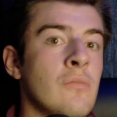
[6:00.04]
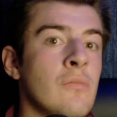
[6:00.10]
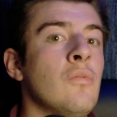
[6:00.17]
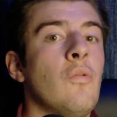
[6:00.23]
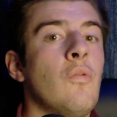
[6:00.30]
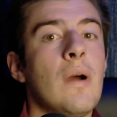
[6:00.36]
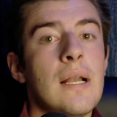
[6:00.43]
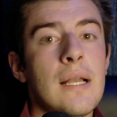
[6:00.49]

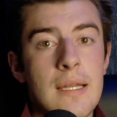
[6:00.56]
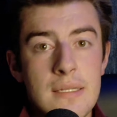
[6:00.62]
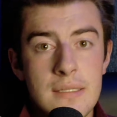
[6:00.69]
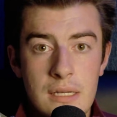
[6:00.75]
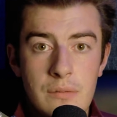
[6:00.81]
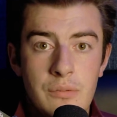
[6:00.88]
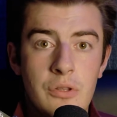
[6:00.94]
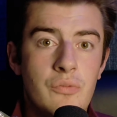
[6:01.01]
Why did I decide
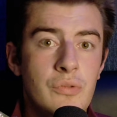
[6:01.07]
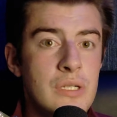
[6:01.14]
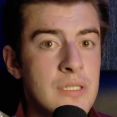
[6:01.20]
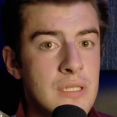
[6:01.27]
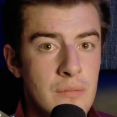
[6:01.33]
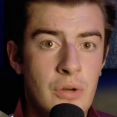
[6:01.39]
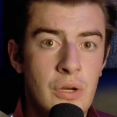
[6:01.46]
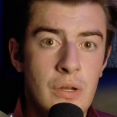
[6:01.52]
to put the
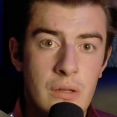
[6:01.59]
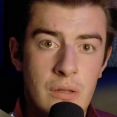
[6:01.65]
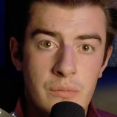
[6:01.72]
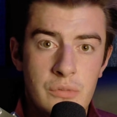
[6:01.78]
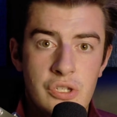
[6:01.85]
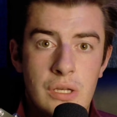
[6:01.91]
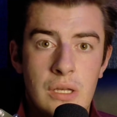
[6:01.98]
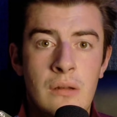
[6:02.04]
reset button on the
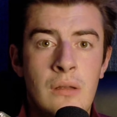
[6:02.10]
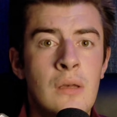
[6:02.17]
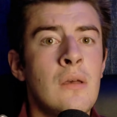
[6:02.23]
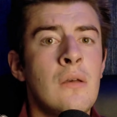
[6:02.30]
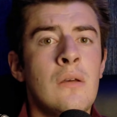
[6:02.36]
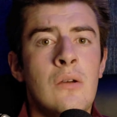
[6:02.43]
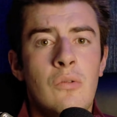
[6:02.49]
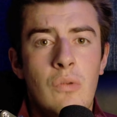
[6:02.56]
machine?
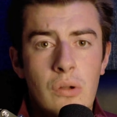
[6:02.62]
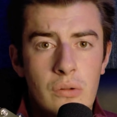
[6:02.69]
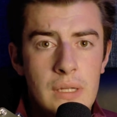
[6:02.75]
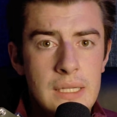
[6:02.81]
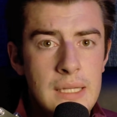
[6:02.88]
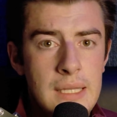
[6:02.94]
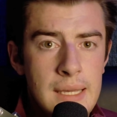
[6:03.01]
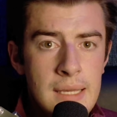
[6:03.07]
Well,
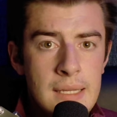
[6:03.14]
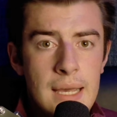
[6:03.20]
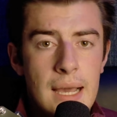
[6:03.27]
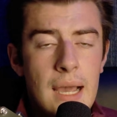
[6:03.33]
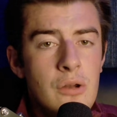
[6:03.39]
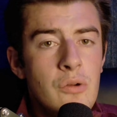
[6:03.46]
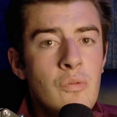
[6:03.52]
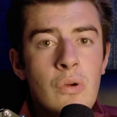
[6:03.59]
in the end,
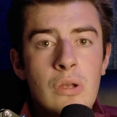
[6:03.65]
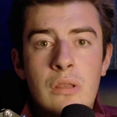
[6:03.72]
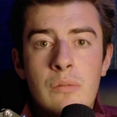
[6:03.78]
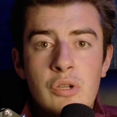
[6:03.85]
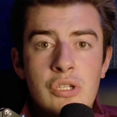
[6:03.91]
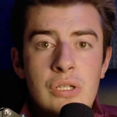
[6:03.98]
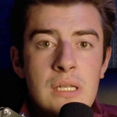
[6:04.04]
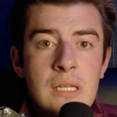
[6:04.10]
I don't want the
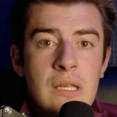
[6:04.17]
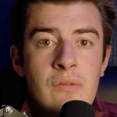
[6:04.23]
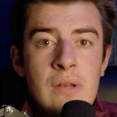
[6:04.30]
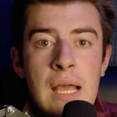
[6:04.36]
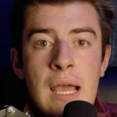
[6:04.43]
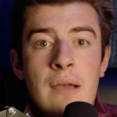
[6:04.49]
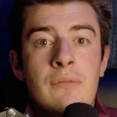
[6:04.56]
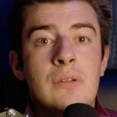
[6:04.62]
machine to even
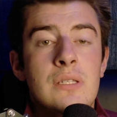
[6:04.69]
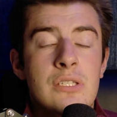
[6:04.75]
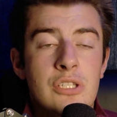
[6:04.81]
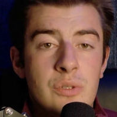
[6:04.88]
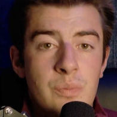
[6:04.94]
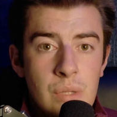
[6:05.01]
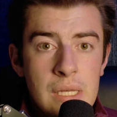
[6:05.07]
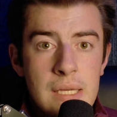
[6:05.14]
have a
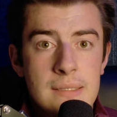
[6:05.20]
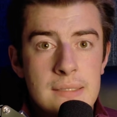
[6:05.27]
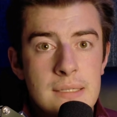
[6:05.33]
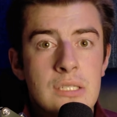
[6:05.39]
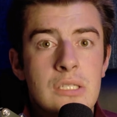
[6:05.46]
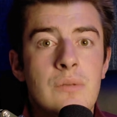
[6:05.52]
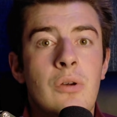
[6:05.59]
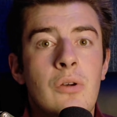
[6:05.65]
display. It's
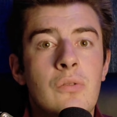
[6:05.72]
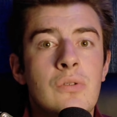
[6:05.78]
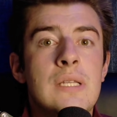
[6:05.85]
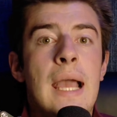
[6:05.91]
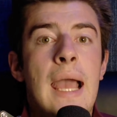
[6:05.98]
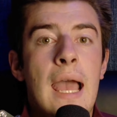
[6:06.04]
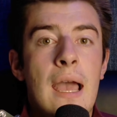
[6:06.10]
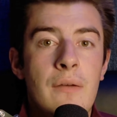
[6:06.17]
not supposed to
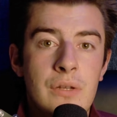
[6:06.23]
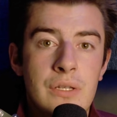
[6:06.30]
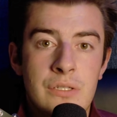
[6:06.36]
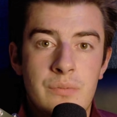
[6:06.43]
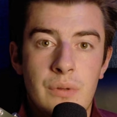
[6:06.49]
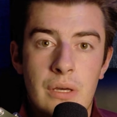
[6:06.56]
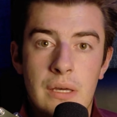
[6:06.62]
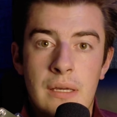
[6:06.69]
have a
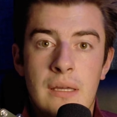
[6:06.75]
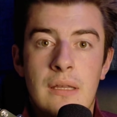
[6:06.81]
display.